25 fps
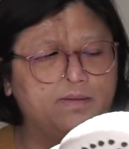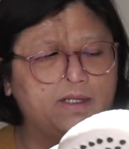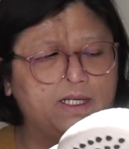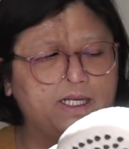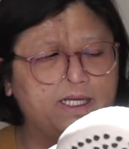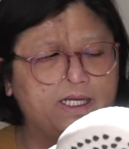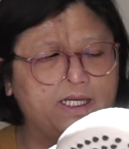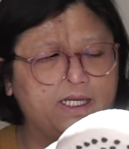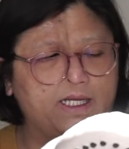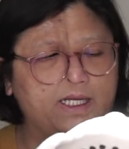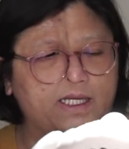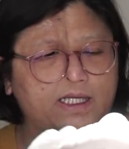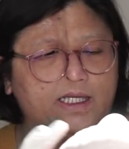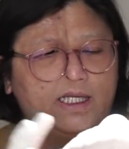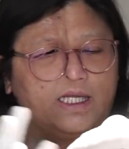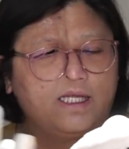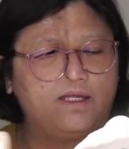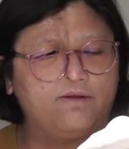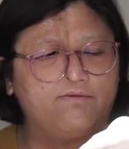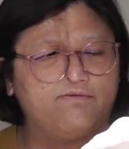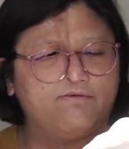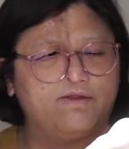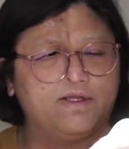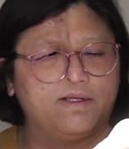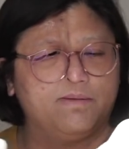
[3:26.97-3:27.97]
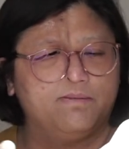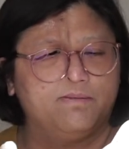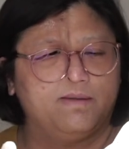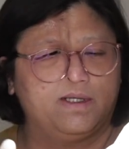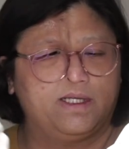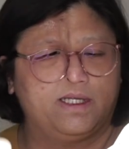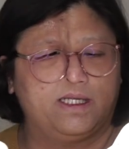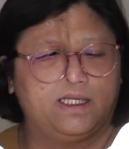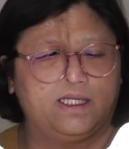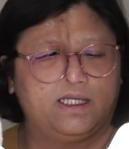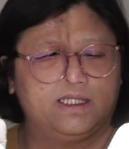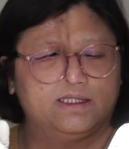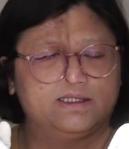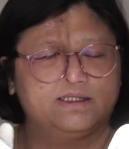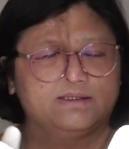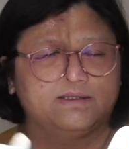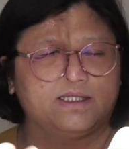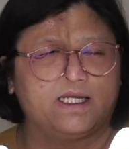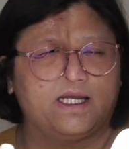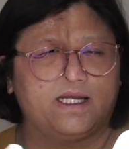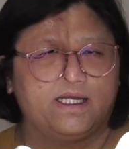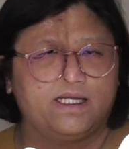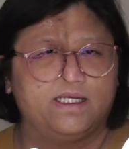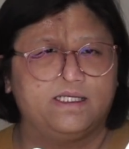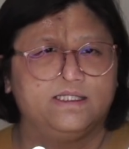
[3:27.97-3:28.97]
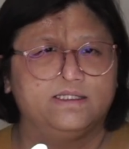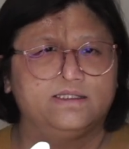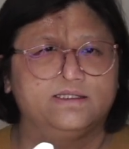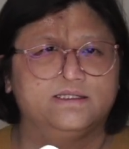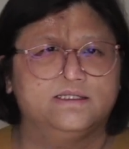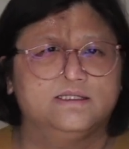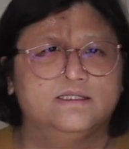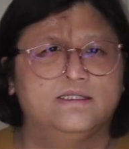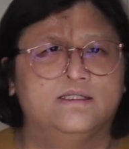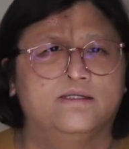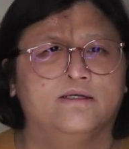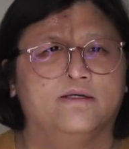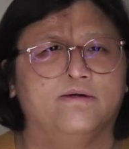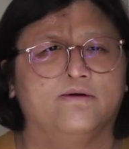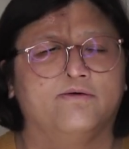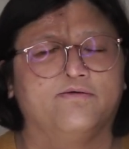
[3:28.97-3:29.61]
I gave them my size.